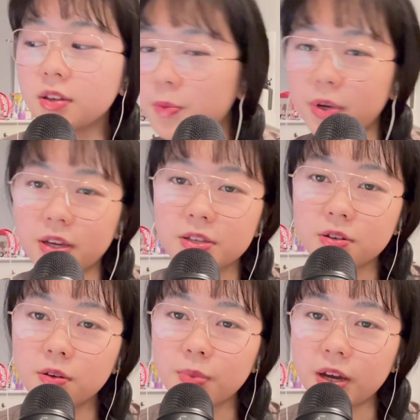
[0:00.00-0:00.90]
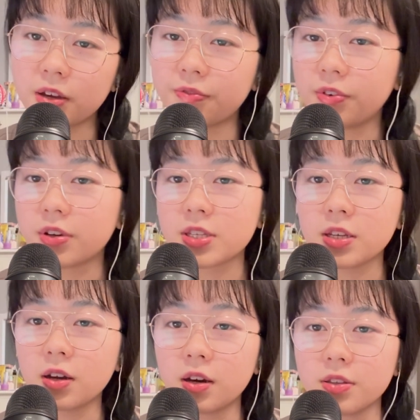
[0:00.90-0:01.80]
But I guess going back and
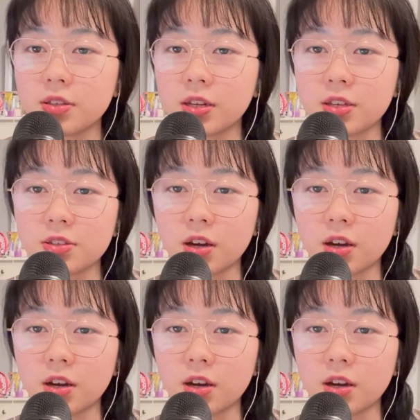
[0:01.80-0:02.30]
focusing on today's